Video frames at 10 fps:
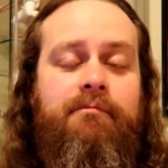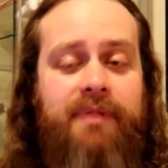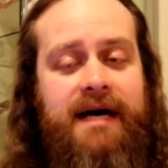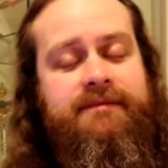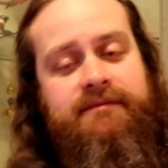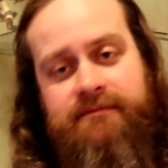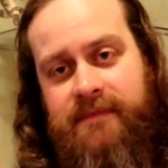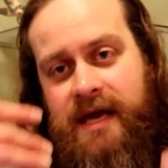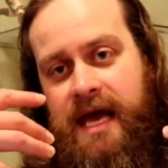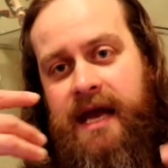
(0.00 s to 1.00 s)
But
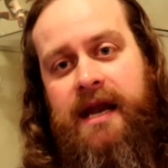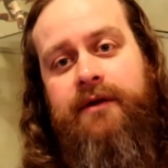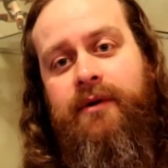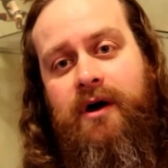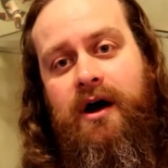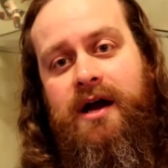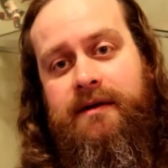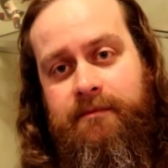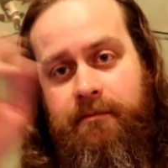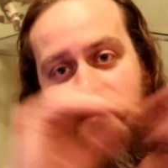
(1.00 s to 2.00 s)
in any
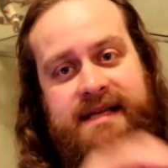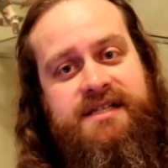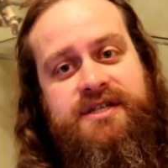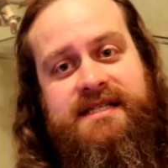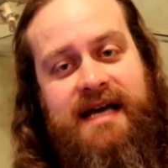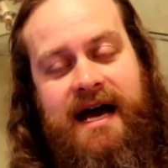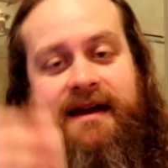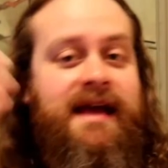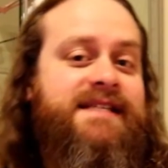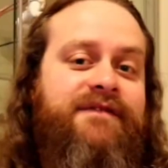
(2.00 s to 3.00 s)
regard, message
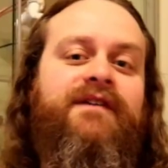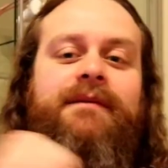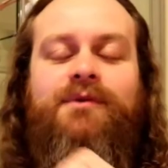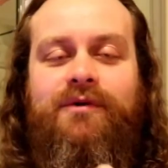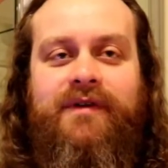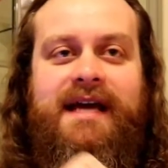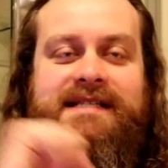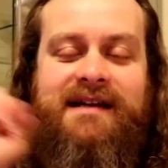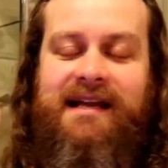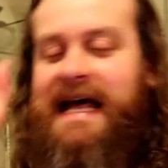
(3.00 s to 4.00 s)
aside, it's a fun movie.
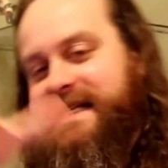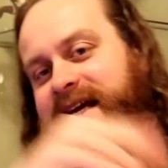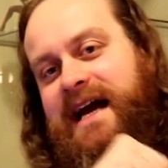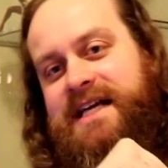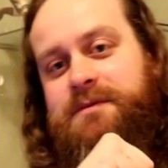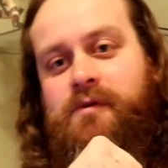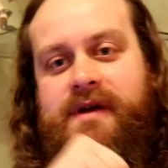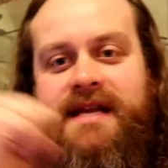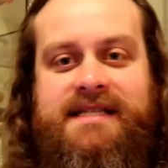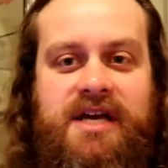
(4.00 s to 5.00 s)
It's a classic kaiju movie.
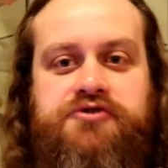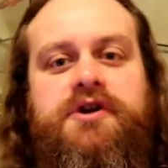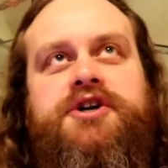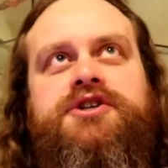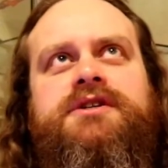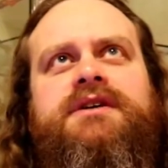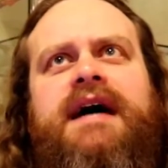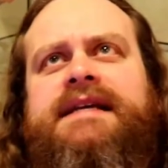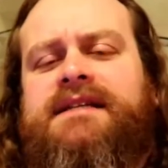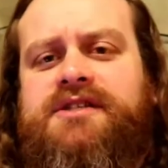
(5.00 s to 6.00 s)
It is the introduction to
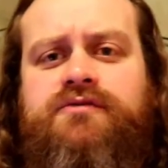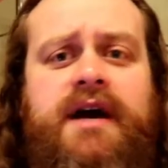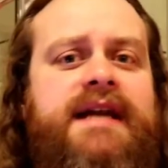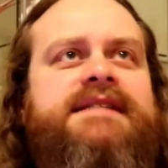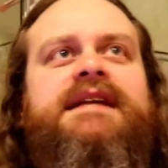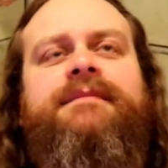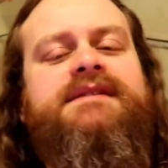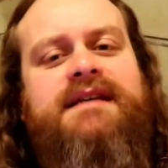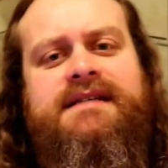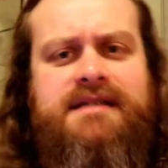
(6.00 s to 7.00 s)
Godzilla's greatest
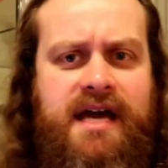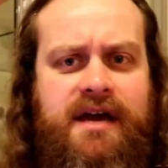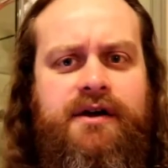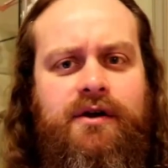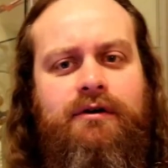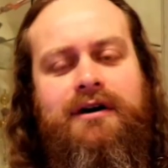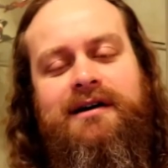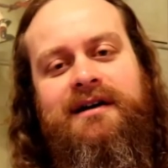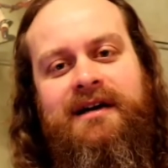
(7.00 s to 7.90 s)
nemesis, King Ghidorah.